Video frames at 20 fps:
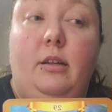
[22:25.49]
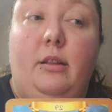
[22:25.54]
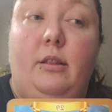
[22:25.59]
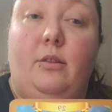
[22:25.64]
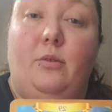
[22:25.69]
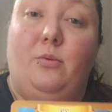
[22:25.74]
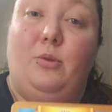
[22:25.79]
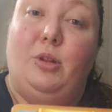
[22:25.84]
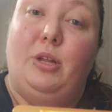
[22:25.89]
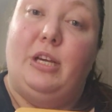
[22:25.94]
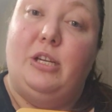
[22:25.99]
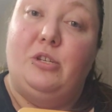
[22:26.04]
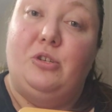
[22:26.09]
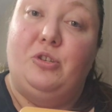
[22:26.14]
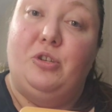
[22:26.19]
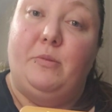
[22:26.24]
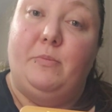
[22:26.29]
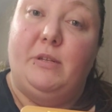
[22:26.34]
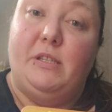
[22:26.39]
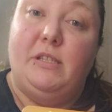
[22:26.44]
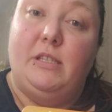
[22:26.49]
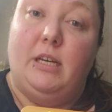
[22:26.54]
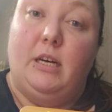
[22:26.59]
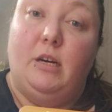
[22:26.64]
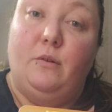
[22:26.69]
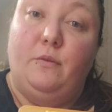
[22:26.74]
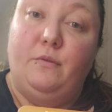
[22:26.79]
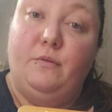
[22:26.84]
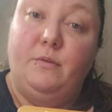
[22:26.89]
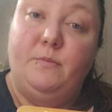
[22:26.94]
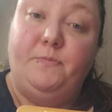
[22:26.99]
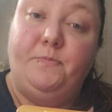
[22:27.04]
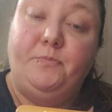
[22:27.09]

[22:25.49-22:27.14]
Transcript: the relationship itself.